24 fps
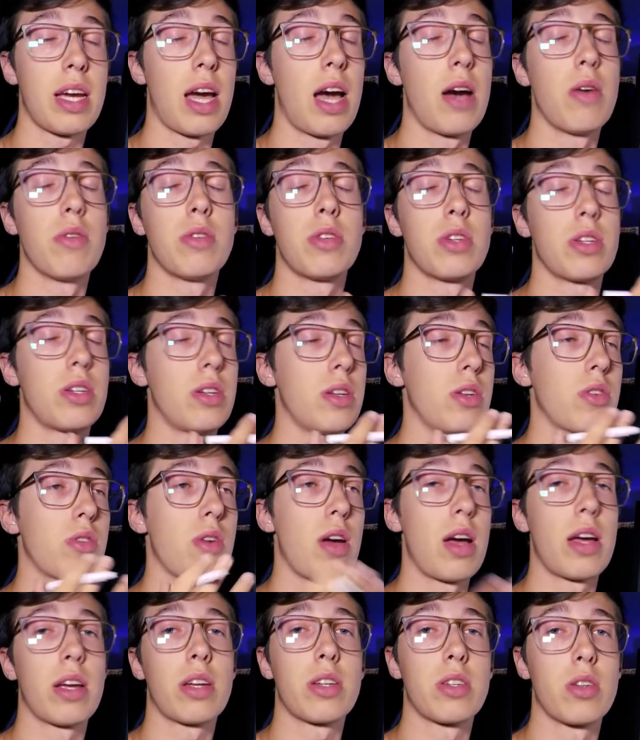I was just
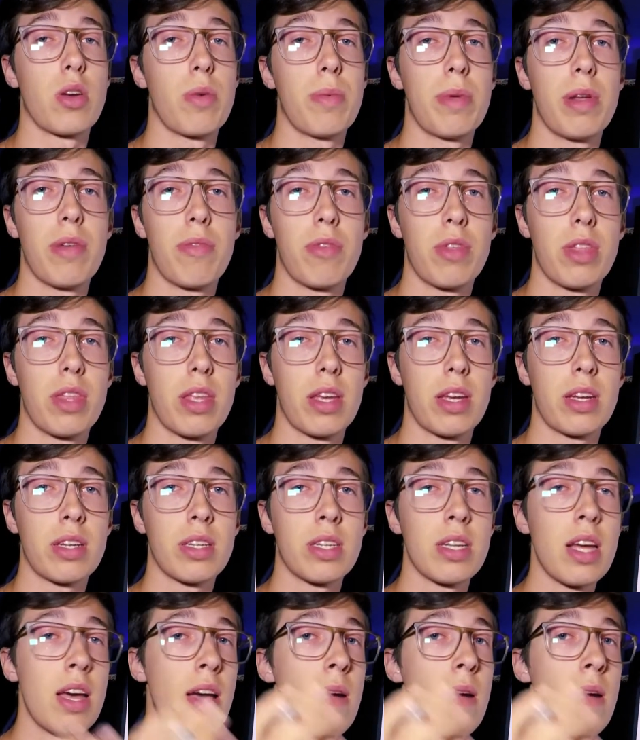trying so many different things.